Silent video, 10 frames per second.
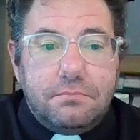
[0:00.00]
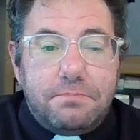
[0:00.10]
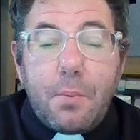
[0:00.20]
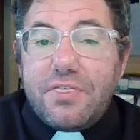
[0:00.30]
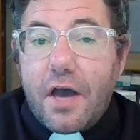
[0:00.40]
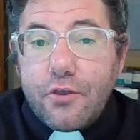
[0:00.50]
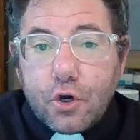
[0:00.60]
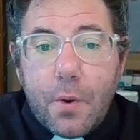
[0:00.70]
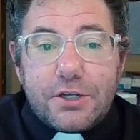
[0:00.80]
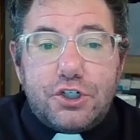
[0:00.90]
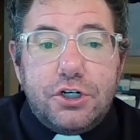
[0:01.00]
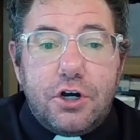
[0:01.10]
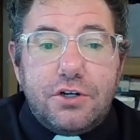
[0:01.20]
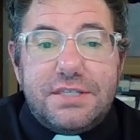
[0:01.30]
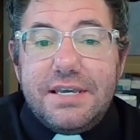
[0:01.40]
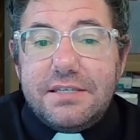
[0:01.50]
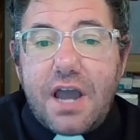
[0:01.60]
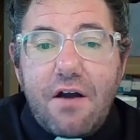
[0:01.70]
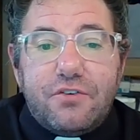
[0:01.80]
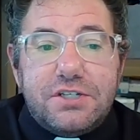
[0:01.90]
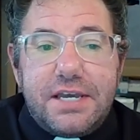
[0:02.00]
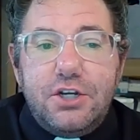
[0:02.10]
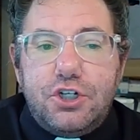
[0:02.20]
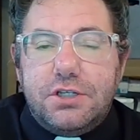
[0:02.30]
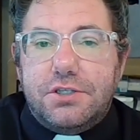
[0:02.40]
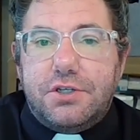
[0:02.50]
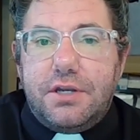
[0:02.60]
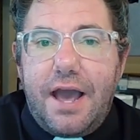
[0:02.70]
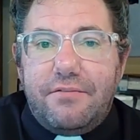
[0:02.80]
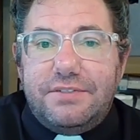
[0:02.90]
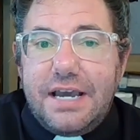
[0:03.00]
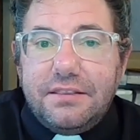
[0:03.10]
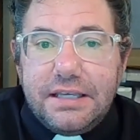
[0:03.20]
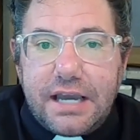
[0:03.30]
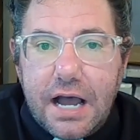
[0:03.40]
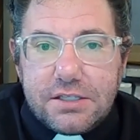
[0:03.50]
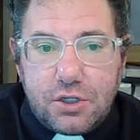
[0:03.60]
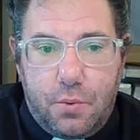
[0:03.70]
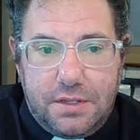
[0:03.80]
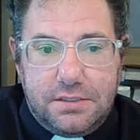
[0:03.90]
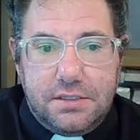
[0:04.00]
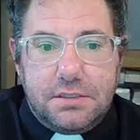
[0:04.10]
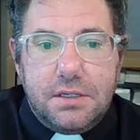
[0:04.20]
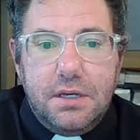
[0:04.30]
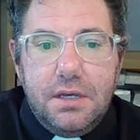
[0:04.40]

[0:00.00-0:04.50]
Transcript: But with other questioners, these conversations could have deadly consequences.